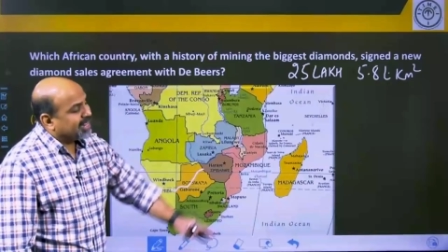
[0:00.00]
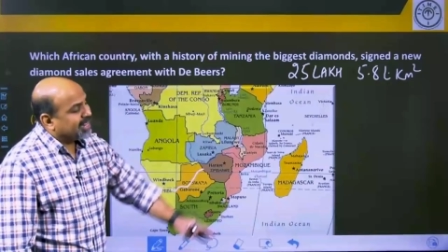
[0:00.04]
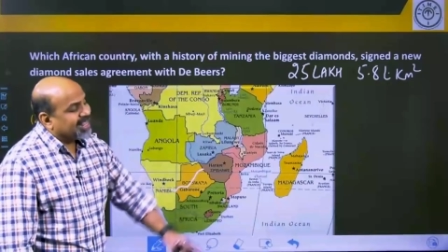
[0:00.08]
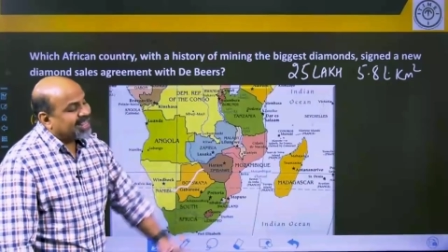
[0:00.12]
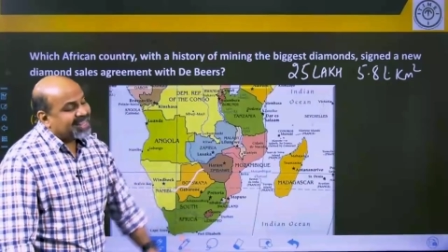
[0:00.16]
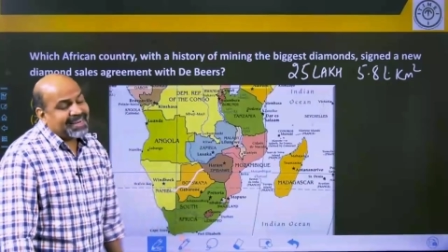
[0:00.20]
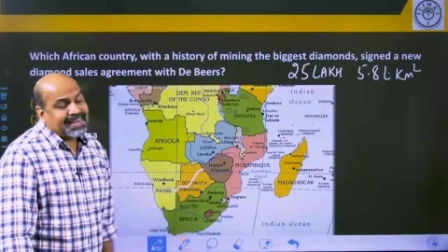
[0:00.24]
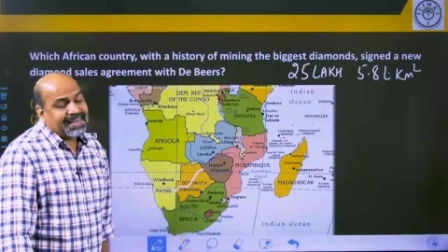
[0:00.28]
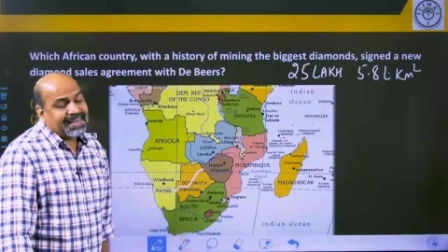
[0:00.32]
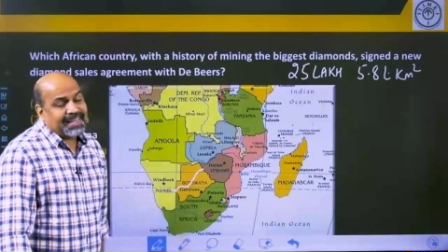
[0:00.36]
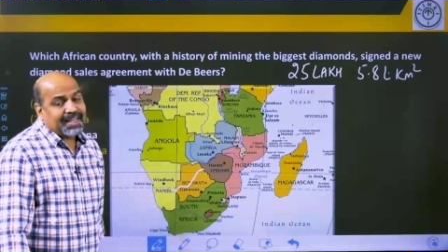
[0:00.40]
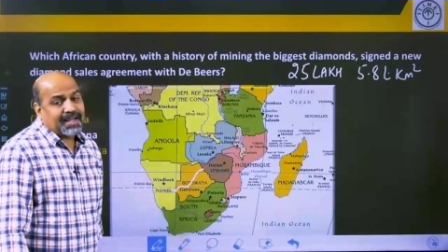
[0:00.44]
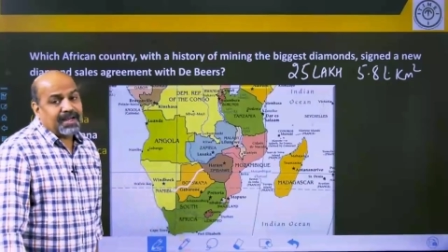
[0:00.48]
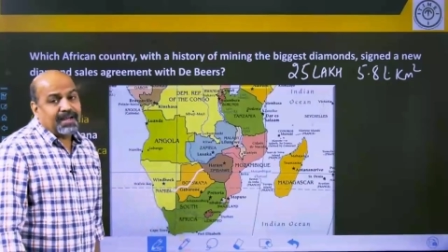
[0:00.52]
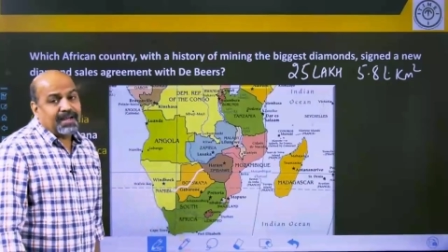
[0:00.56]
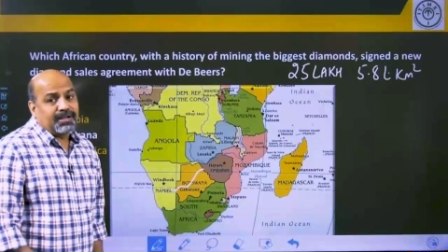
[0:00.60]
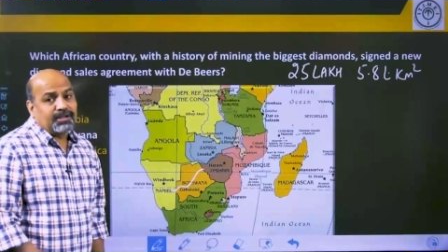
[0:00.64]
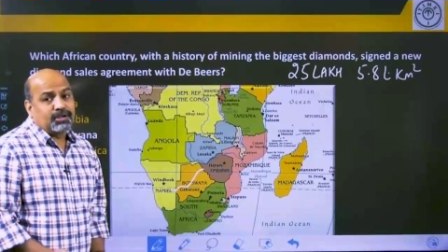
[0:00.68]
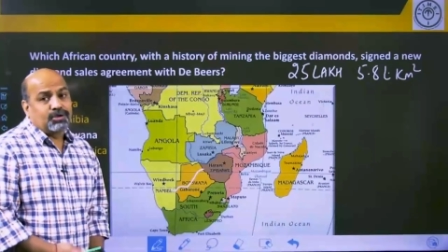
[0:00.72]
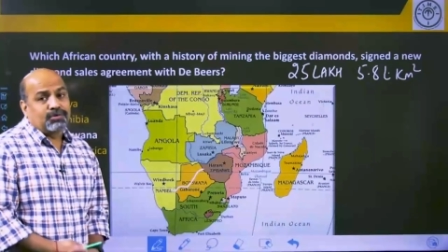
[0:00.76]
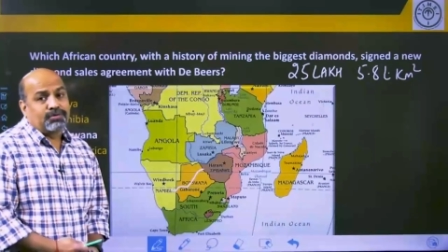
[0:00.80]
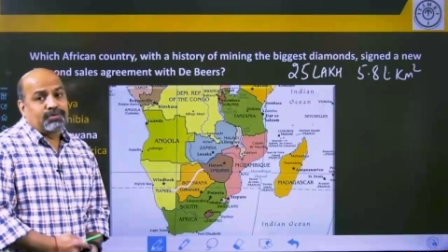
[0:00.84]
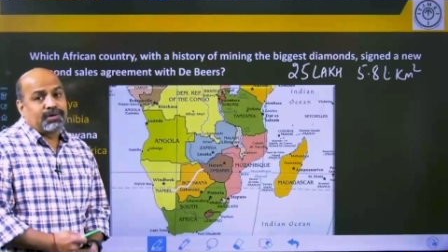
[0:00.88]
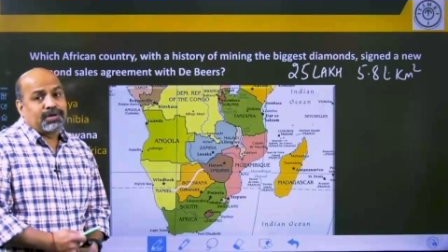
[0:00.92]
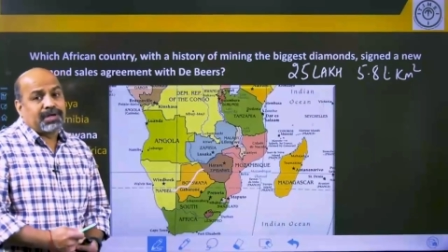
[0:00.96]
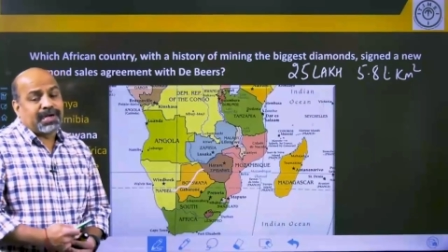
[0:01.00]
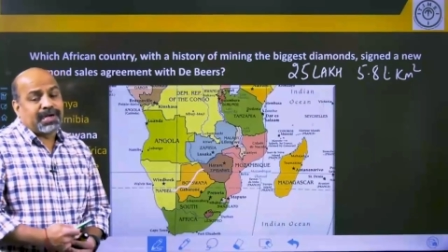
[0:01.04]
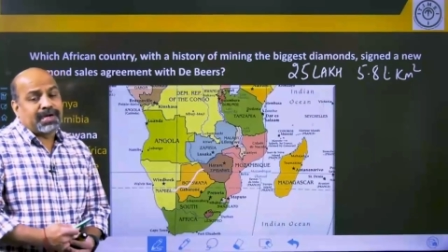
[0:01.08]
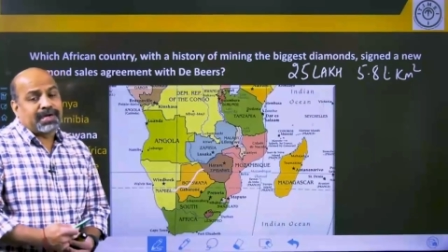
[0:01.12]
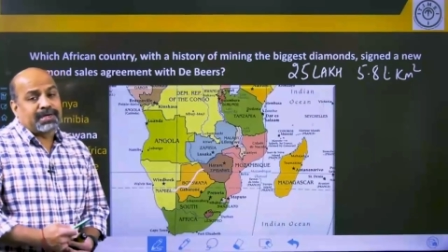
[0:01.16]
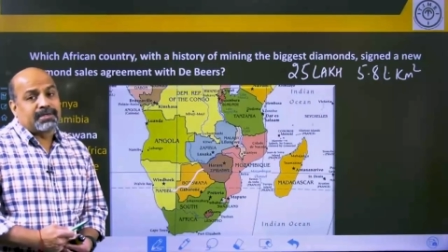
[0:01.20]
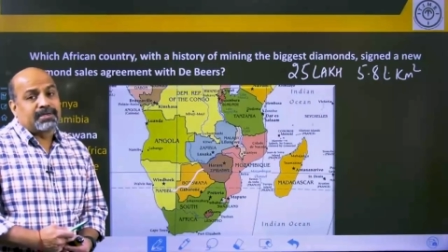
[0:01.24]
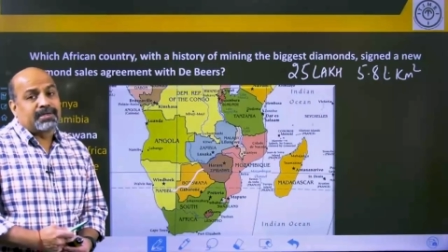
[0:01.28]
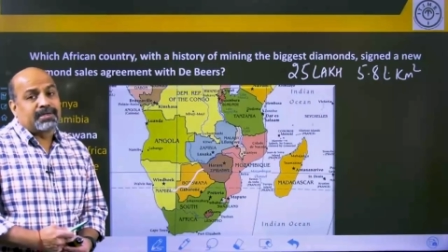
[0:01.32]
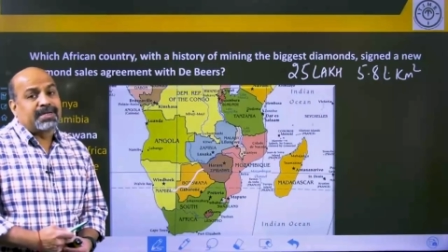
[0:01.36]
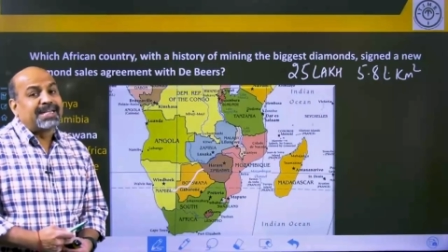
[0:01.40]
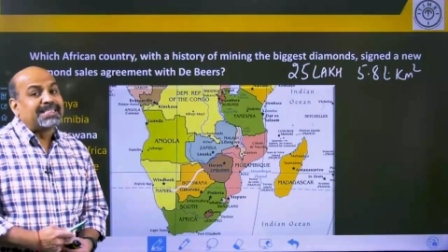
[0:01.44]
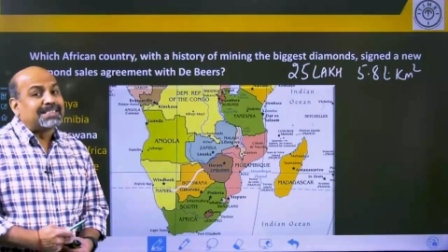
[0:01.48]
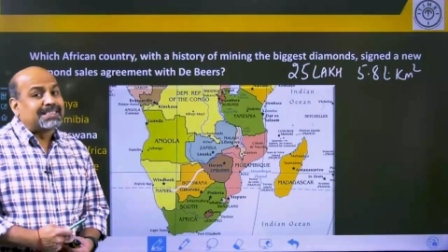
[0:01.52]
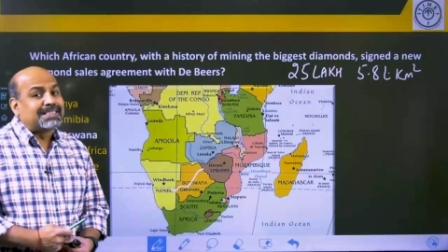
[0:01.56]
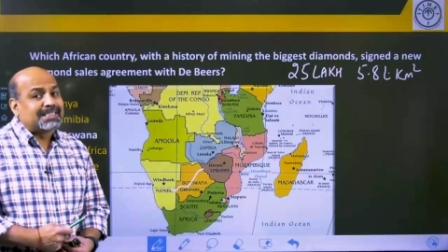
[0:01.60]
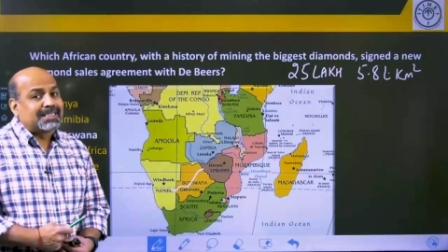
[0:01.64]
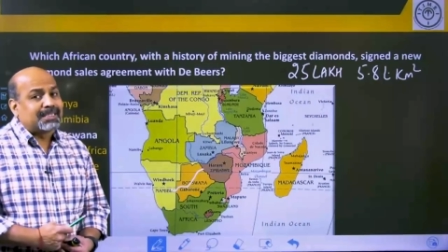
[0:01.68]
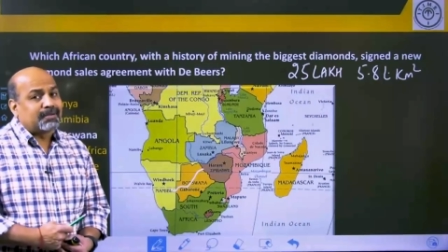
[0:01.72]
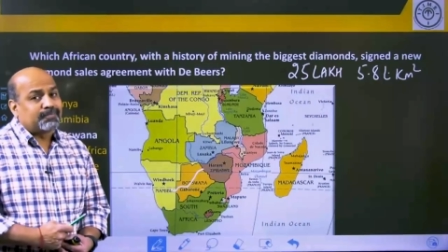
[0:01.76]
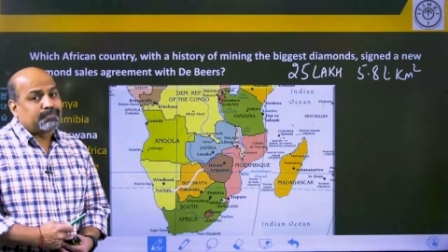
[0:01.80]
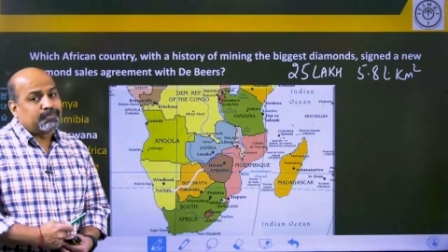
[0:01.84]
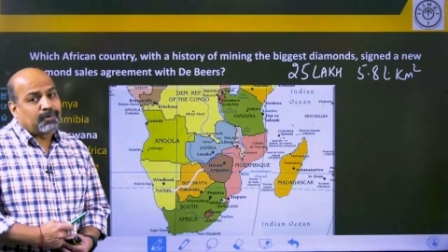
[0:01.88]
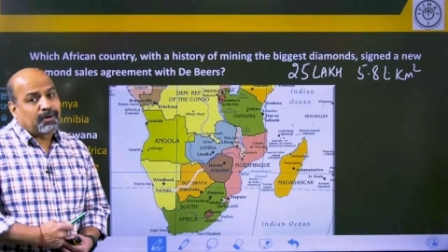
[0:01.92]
area, you would get density of